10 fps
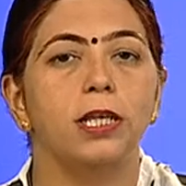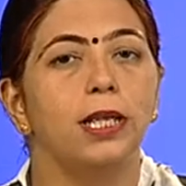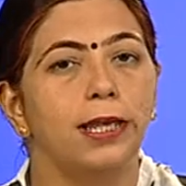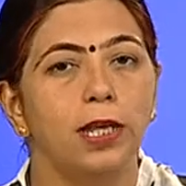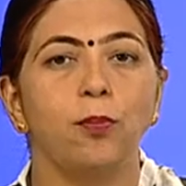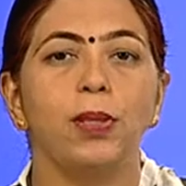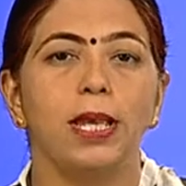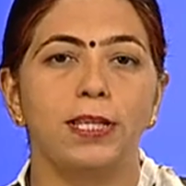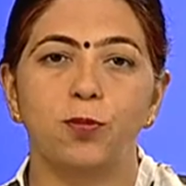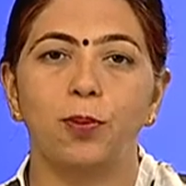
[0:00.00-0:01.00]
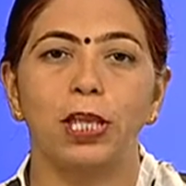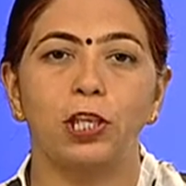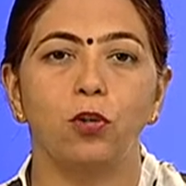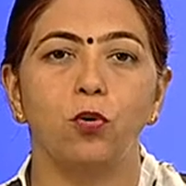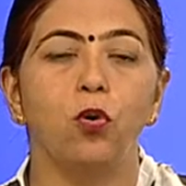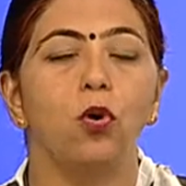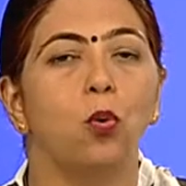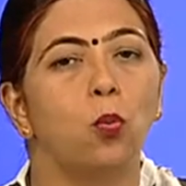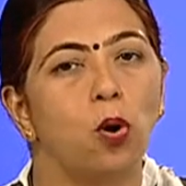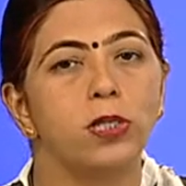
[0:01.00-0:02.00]
let me explain you
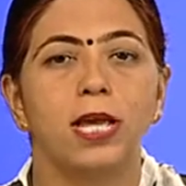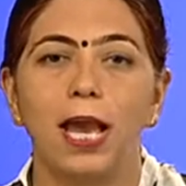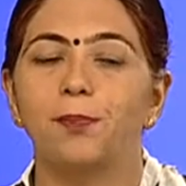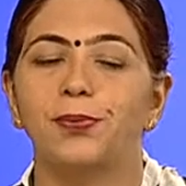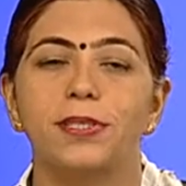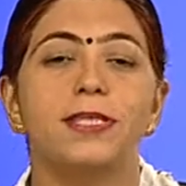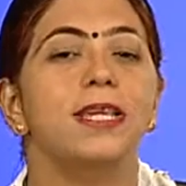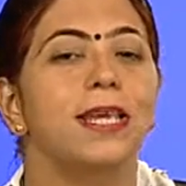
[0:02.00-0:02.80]
what happens